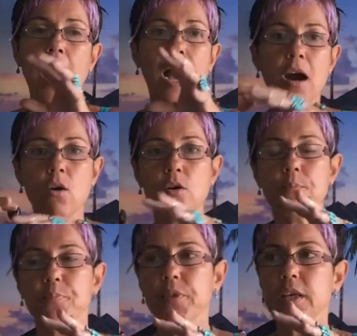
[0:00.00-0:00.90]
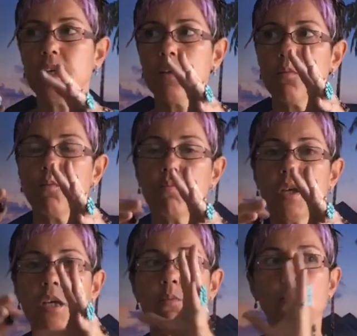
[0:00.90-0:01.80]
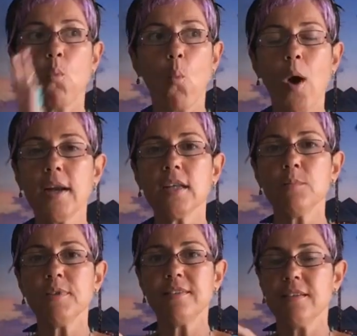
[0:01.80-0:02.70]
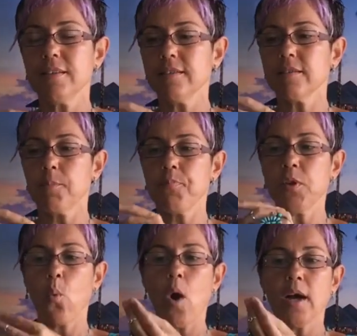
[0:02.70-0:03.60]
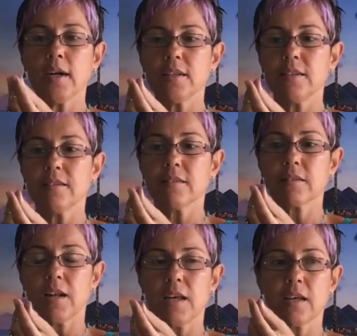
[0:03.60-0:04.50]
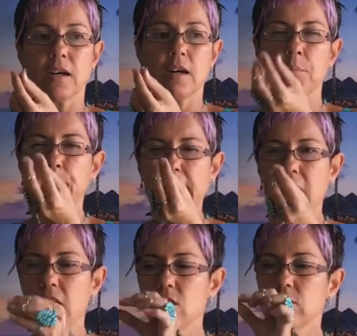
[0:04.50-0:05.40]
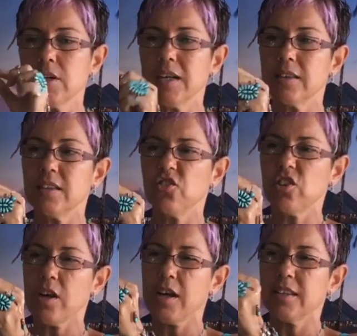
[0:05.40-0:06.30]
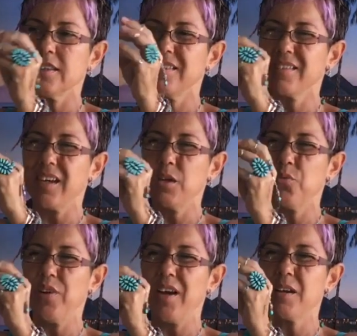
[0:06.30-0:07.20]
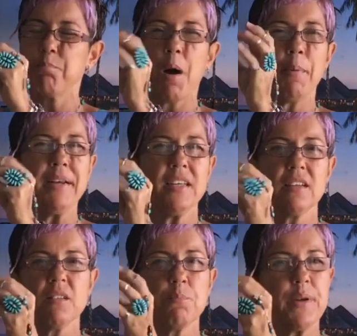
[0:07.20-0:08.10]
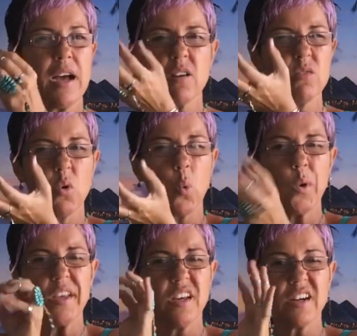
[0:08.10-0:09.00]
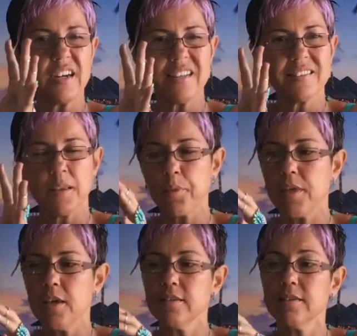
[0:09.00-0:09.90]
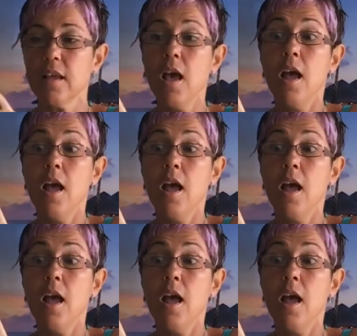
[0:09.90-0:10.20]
how in one images the water is like a brown and the shungite is kind of like bubbling brown, weird, nasty things.